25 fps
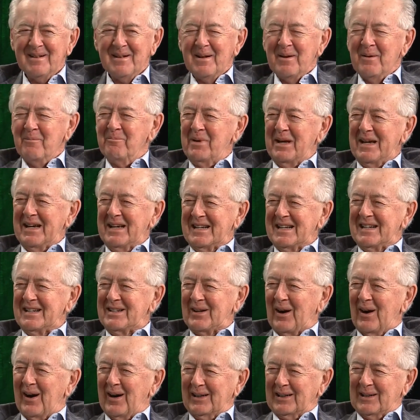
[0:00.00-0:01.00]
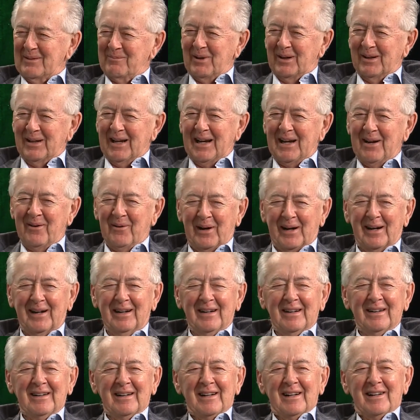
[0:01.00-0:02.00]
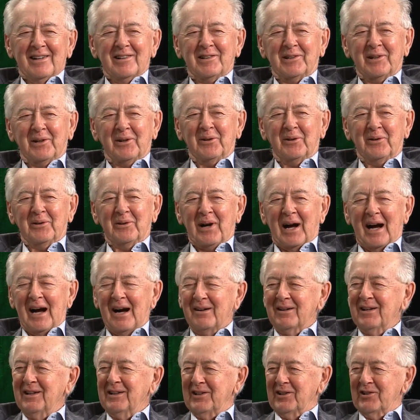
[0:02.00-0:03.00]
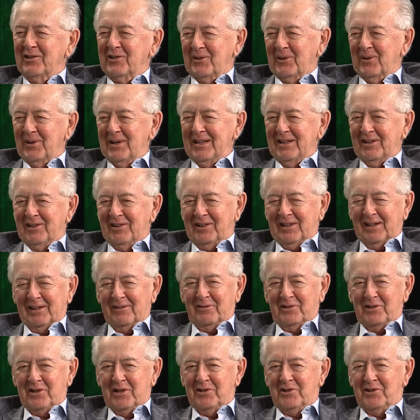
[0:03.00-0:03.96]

being talked about anywhere. So how to destroy the stuff?